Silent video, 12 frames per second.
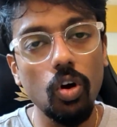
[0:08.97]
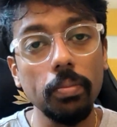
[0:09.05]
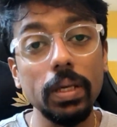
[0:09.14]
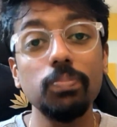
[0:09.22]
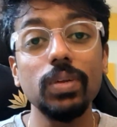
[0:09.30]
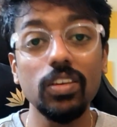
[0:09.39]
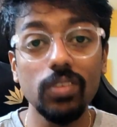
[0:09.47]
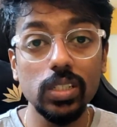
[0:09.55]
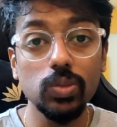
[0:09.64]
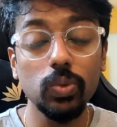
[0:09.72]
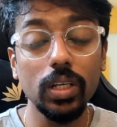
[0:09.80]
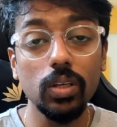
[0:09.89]
on my
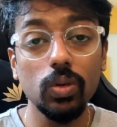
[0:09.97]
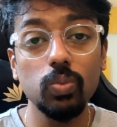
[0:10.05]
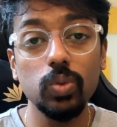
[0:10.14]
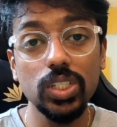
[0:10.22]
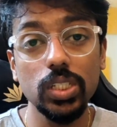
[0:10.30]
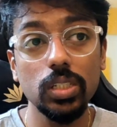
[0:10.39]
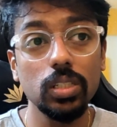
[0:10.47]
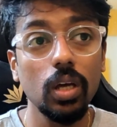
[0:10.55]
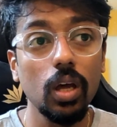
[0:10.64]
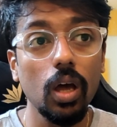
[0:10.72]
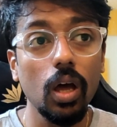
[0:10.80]
previous video, which is